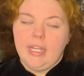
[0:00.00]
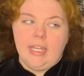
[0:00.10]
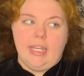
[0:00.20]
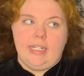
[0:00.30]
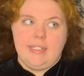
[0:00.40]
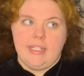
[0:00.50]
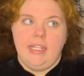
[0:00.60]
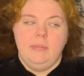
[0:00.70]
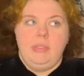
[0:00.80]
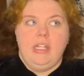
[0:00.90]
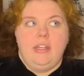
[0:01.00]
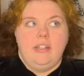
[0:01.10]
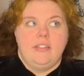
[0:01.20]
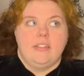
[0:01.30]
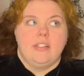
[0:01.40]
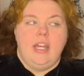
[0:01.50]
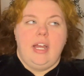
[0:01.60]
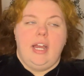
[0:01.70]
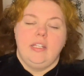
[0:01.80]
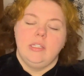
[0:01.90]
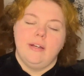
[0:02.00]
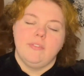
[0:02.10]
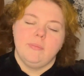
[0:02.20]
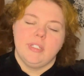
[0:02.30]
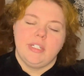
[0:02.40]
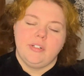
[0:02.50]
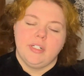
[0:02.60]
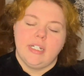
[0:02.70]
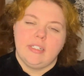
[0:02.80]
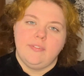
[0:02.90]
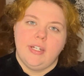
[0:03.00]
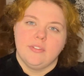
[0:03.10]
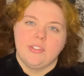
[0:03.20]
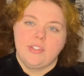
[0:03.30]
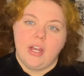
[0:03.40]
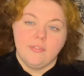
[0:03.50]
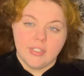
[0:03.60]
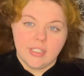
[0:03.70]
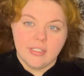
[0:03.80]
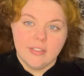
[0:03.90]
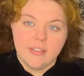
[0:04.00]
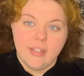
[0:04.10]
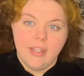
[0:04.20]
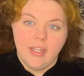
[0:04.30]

And I say it because I love the material. I love how soft it is.